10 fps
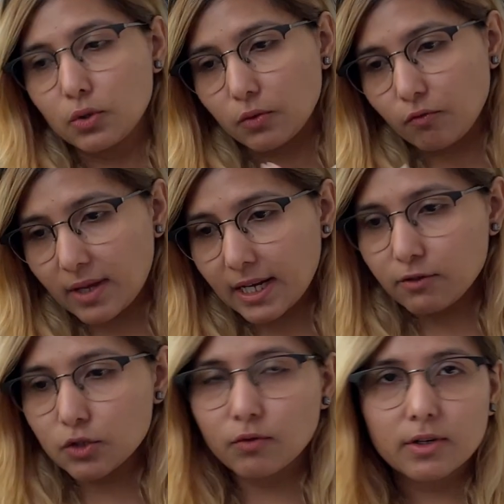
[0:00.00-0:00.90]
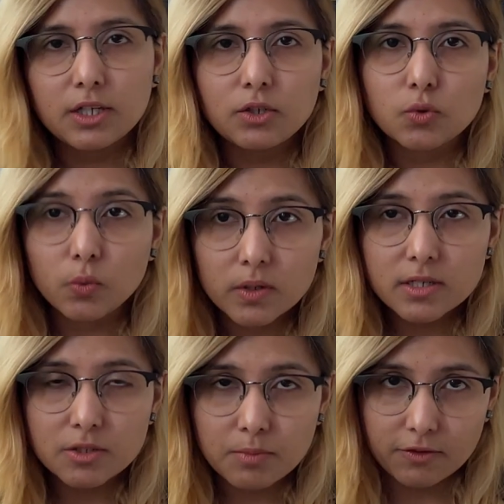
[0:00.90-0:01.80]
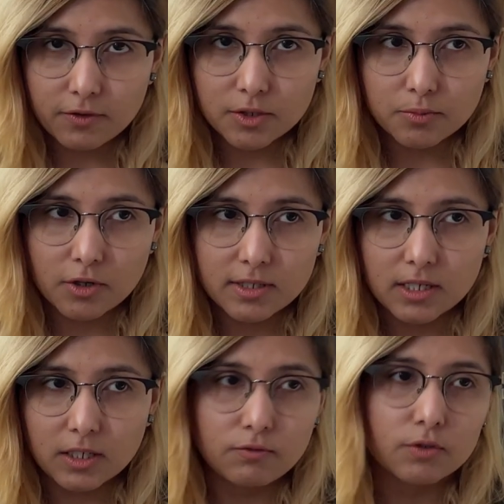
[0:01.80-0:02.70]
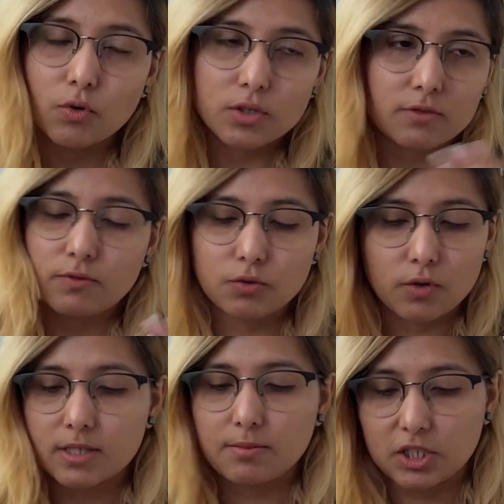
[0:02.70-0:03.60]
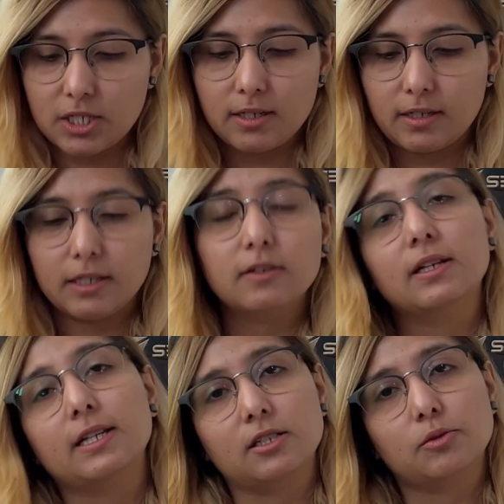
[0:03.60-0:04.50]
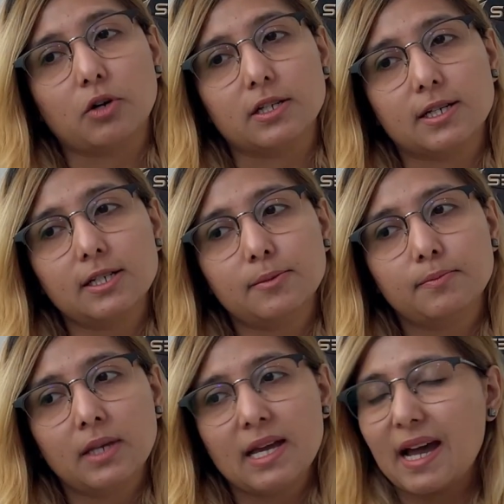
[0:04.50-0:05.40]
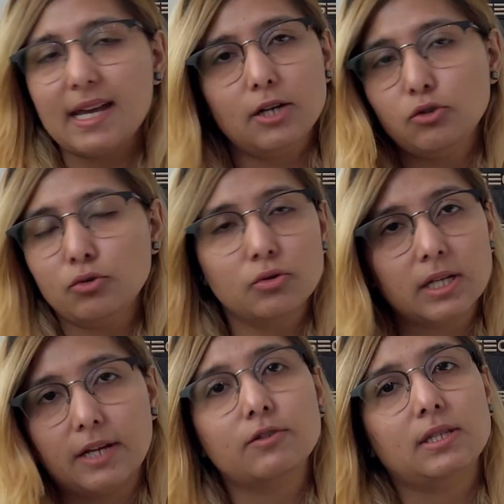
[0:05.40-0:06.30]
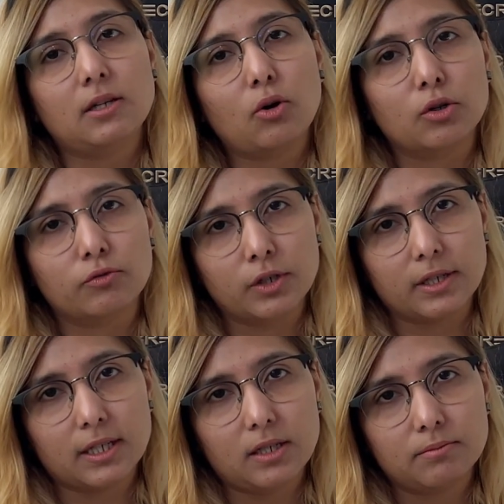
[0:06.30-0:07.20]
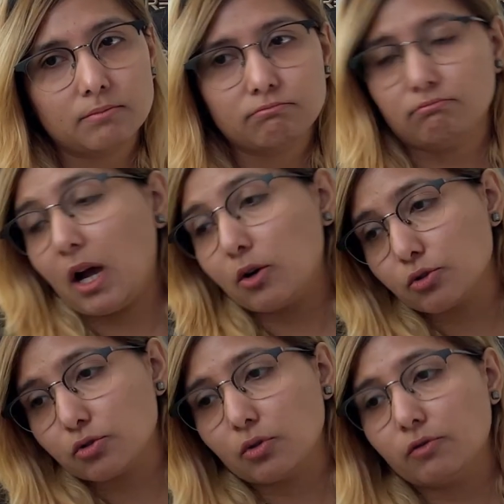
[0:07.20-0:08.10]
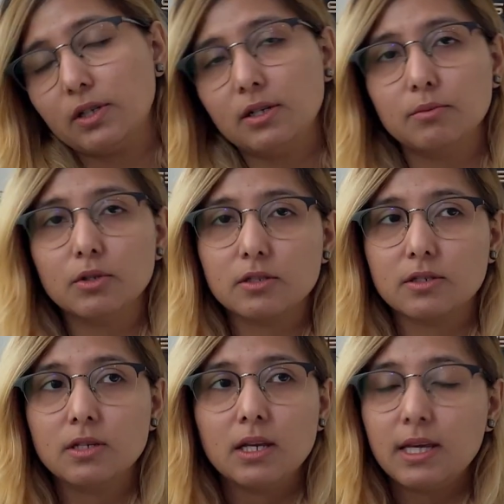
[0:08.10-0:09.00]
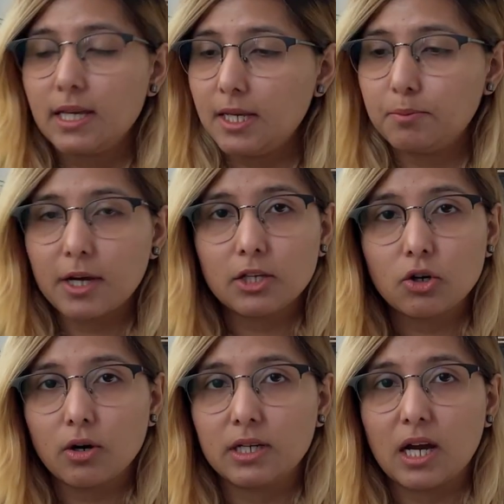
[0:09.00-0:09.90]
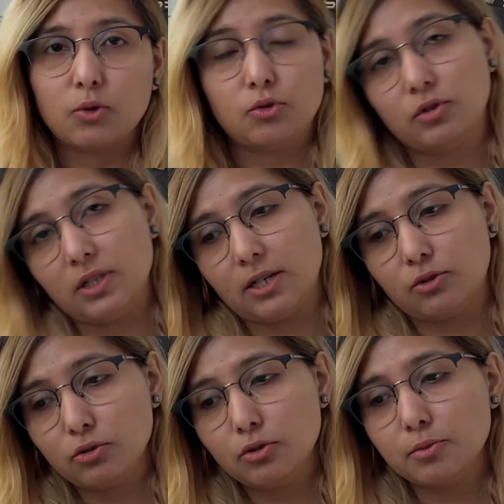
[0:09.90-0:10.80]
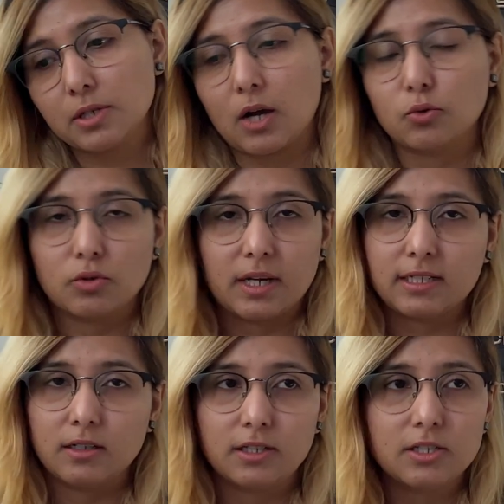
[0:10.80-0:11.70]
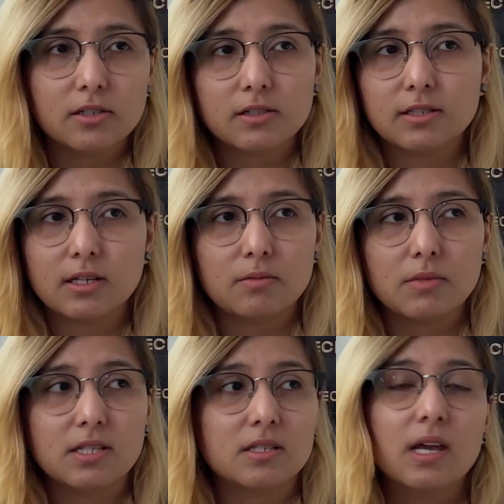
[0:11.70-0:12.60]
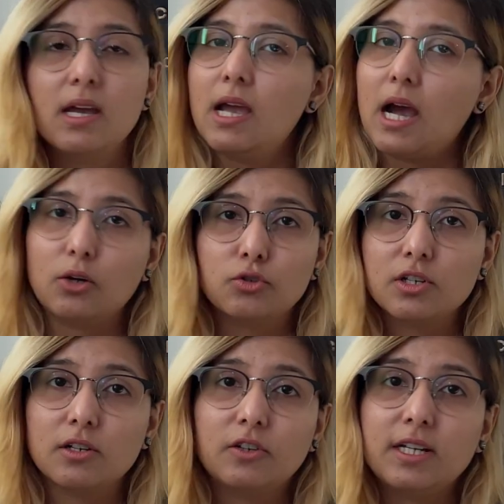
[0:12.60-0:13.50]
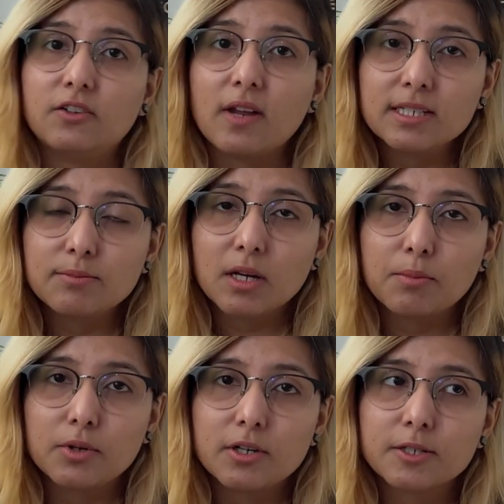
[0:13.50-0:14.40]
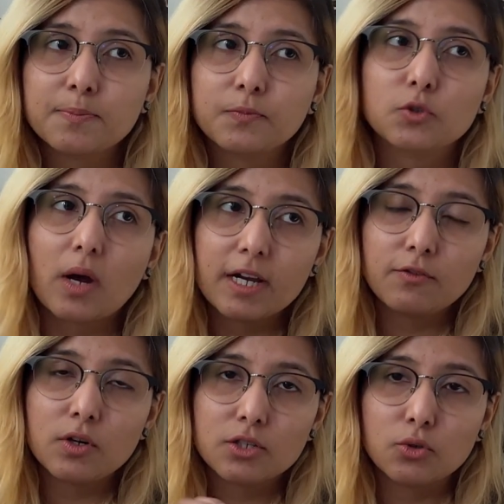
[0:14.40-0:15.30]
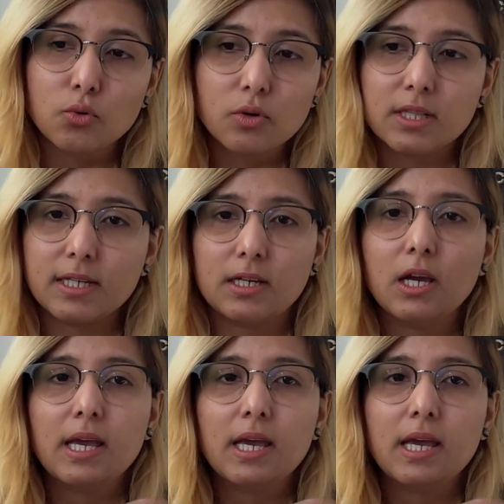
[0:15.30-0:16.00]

when I was working towards my first project, which was, which was a machine learning related project, I had to Google everything all over again. How to store variables in Python, how to create loops, how to write conditional statements, how to generate random numbers. So I was Googling